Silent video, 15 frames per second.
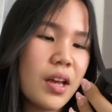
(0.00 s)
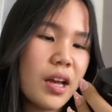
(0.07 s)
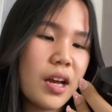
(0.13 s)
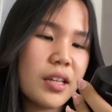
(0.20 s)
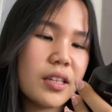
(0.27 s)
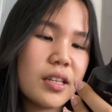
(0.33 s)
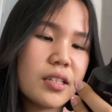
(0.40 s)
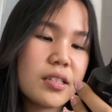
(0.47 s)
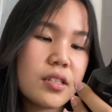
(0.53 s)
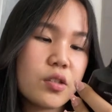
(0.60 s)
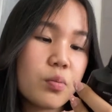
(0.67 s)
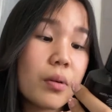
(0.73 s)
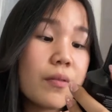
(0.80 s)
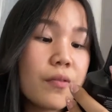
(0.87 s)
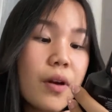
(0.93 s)
And then it's a
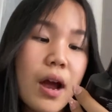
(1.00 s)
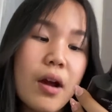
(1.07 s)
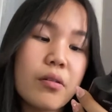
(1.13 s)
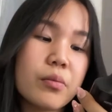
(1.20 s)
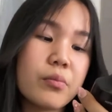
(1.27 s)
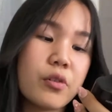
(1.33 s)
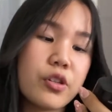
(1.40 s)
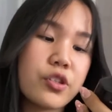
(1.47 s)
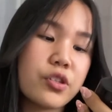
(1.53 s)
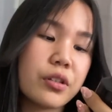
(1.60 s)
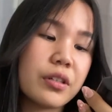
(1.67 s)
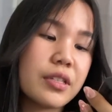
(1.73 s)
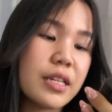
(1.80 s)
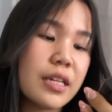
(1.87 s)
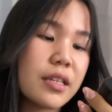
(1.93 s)
24 hour
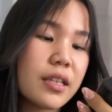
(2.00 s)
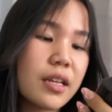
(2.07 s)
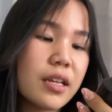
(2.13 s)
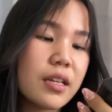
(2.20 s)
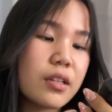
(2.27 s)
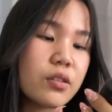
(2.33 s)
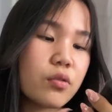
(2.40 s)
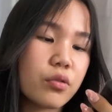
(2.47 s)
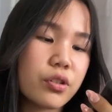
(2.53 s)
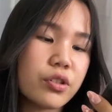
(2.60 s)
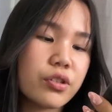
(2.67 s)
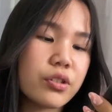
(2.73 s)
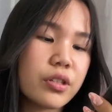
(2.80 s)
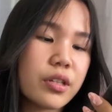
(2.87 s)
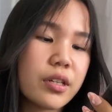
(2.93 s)
moisture, daily
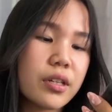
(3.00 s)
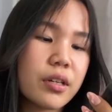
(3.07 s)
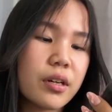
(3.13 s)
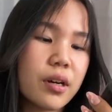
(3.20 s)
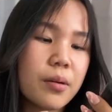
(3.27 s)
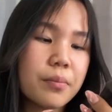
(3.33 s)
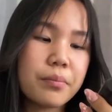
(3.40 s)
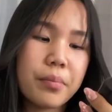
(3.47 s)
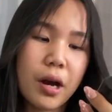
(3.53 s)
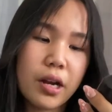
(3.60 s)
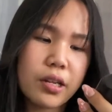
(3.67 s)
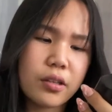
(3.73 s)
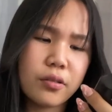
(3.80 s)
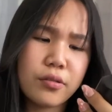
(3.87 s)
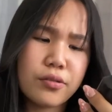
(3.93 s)
nourishing
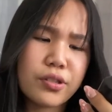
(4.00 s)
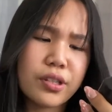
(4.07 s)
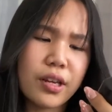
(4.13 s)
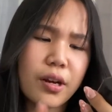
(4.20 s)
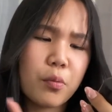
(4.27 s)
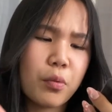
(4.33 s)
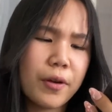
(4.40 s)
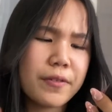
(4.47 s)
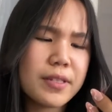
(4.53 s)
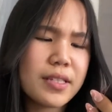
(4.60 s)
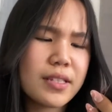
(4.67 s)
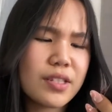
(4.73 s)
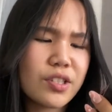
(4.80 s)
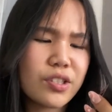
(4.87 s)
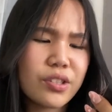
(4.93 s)
body lotion
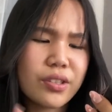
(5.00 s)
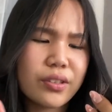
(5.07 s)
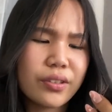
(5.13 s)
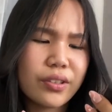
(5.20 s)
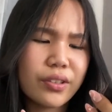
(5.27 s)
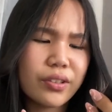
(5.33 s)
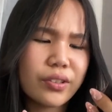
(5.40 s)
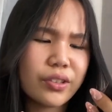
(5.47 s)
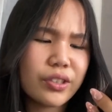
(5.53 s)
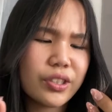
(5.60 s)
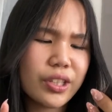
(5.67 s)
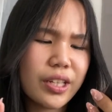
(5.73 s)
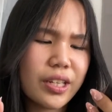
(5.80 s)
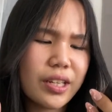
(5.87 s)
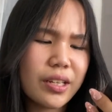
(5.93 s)
with
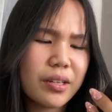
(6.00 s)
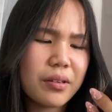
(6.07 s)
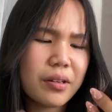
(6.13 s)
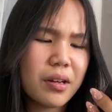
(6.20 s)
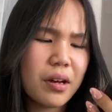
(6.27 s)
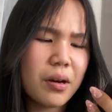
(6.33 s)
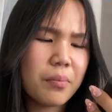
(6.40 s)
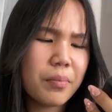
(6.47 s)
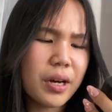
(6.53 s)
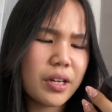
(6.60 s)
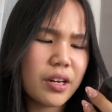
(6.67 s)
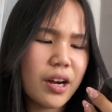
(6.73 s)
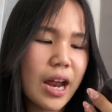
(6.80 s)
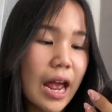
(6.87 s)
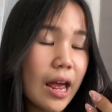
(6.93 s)
shea
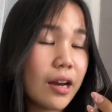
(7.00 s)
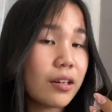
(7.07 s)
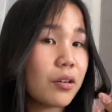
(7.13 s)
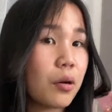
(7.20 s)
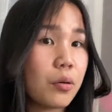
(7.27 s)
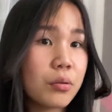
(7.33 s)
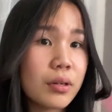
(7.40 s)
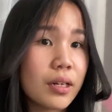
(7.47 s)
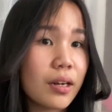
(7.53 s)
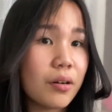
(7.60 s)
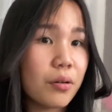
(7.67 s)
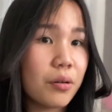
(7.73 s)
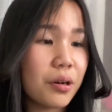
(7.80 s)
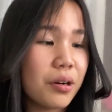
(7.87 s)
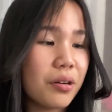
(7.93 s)
butter and coconut
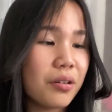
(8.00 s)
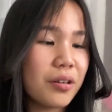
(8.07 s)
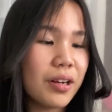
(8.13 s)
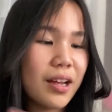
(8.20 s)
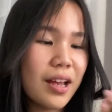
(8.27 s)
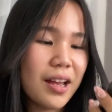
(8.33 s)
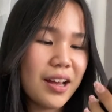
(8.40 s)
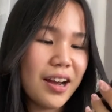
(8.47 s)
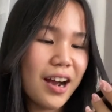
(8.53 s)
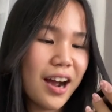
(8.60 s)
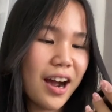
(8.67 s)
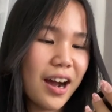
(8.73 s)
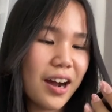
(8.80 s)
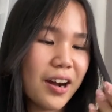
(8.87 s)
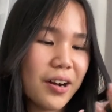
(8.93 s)
oil.
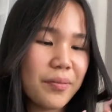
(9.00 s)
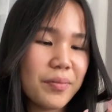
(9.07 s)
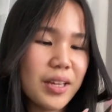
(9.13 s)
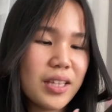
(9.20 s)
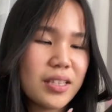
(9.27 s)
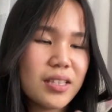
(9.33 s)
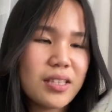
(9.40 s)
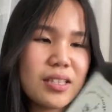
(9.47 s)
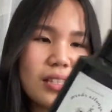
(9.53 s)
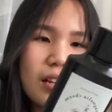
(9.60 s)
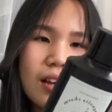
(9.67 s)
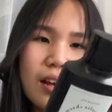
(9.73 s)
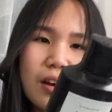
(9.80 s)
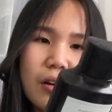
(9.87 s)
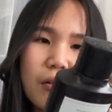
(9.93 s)
Um, it's,
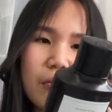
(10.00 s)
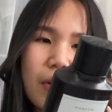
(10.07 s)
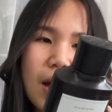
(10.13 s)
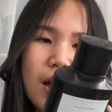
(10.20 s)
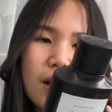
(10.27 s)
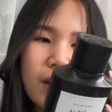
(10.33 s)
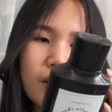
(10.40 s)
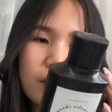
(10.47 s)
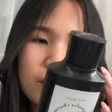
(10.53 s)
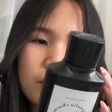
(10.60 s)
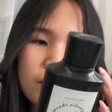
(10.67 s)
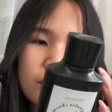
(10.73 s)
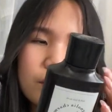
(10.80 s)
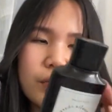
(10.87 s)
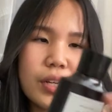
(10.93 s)
wow.
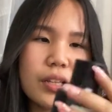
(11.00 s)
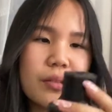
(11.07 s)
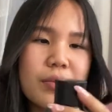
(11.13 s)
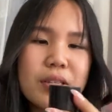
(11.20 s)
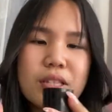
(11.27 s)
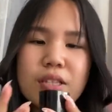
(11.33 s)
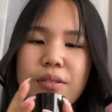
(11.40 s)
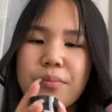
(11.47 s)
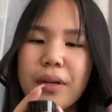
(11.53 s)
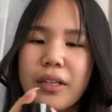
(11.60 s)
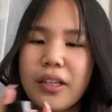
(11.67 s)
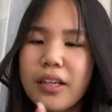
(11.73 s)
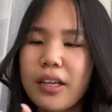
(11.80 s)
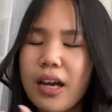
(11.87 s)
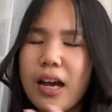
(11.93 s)
Wait, let me smell
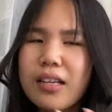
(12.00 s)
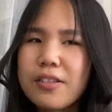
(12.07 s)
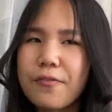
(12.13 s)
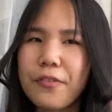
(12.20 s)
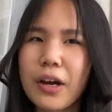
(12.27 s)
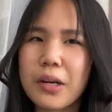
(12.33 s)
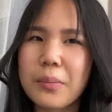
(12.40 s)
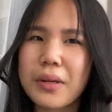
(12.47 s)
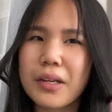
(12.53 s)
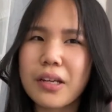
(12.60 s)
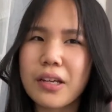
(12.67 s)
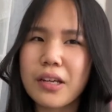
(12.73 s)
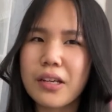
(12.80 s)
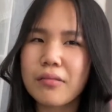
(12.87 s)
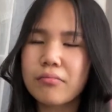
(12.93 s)
it. It has vitamin E.